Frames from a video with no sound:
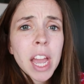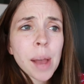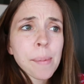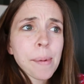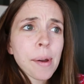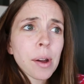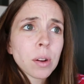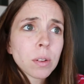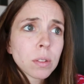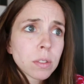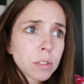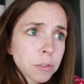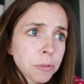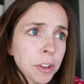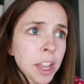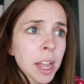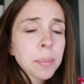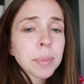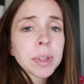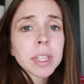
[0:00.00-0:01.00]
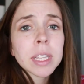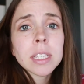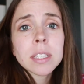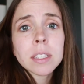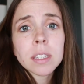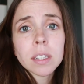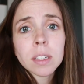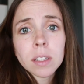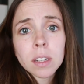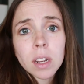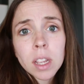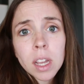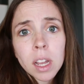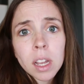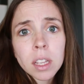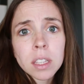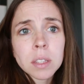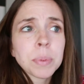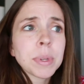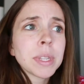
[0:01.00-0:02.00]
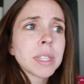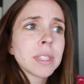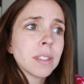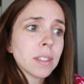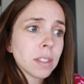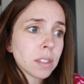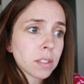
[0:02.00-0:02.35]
about families and husbands